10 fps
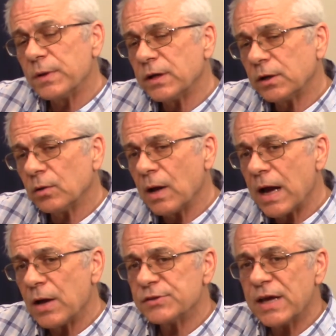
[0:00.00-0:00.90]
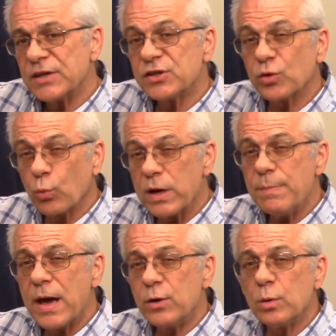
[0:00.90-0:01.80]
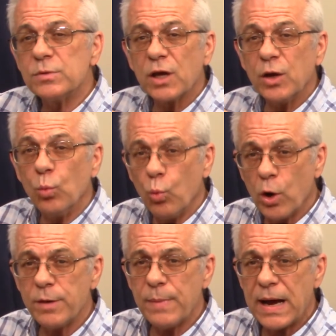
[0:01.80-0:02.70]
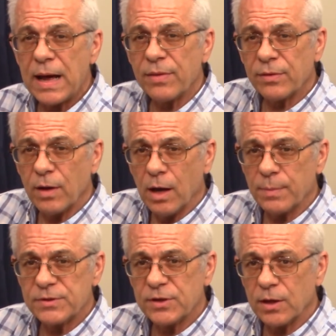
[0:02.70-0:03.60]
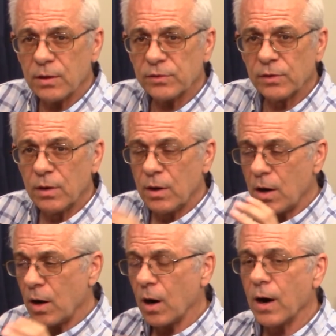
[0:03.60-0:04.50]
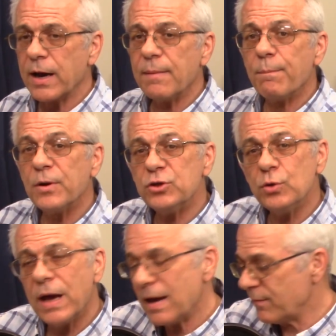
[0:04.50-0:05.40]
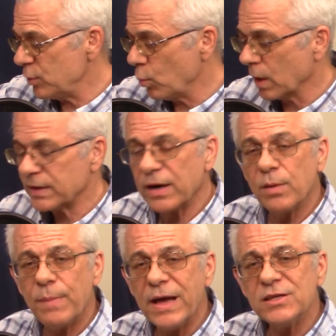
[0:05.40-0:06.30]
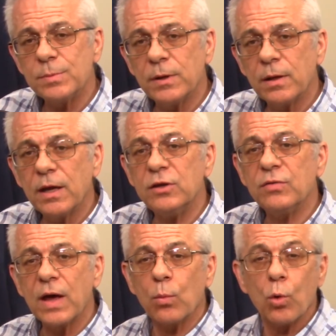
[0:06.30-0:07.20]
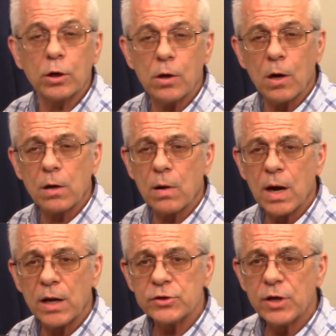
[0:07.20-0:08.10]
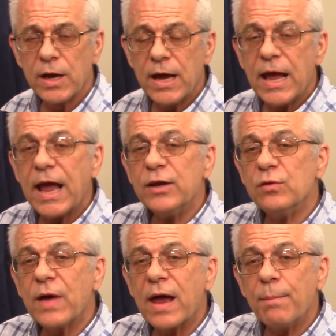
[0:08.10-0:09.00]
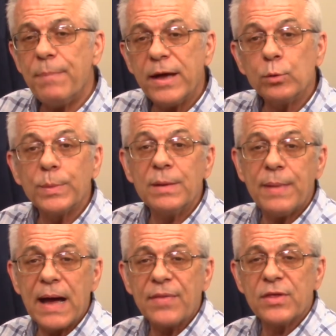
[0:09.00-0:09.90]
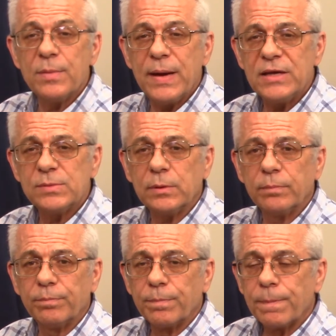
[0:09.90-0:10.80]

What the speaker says: particular house has 3 bedrooms and 1 bath upstairs. All right, but you walk down in the basement and you've got a 1-car garage and you've got a bedroom and a bath in the basement.